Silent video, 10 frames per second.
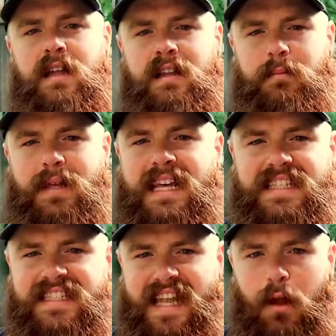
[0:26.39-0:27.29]
The
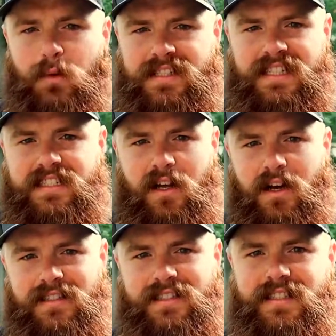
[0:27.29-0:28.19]
piece de
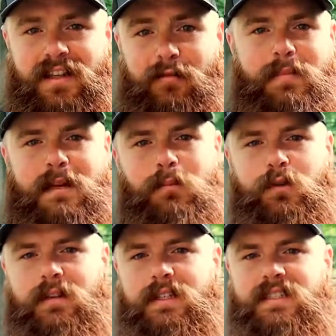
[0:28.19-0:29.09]
resistance of
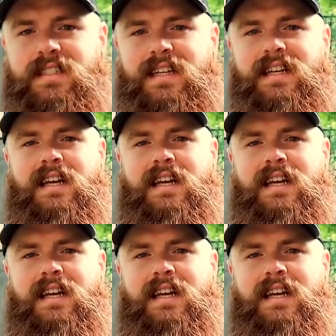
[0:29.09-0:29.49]
B-movies.